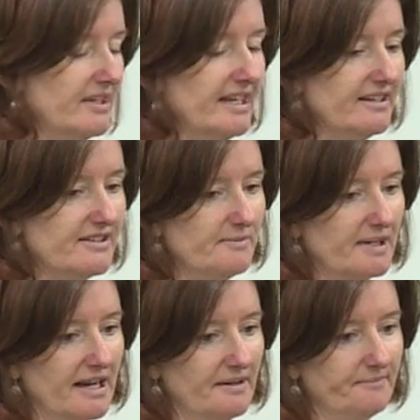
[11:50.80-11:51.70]
needed to
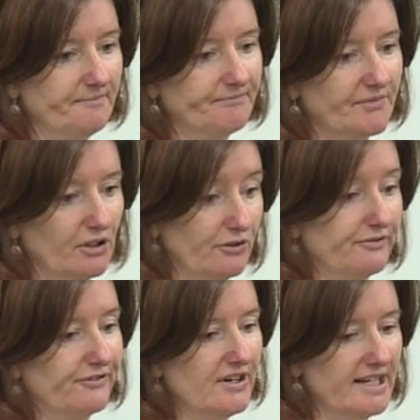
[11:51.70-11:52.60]
become
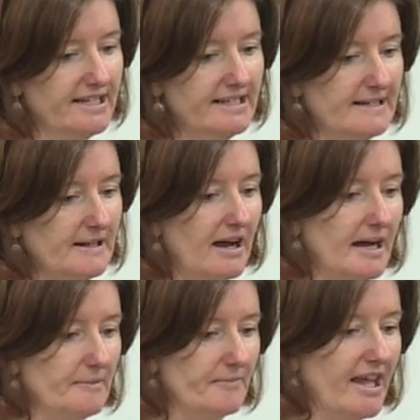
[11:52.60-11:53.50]
gluten-free,
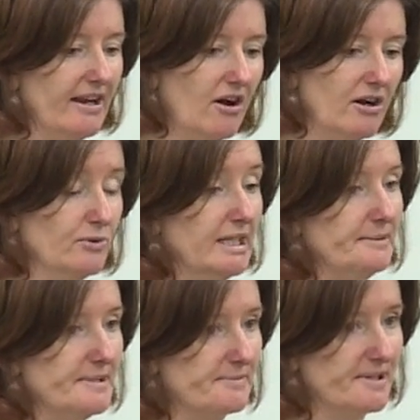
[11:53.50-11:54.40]
and I
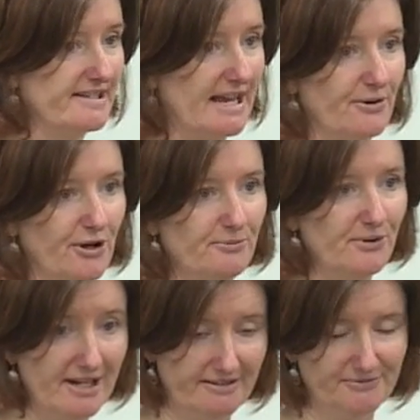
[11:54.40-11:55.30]
really miss my sourdough
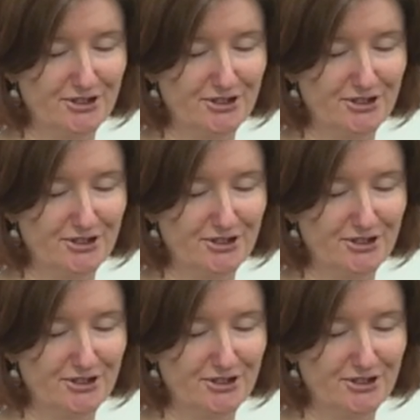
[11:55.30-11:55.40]
bread.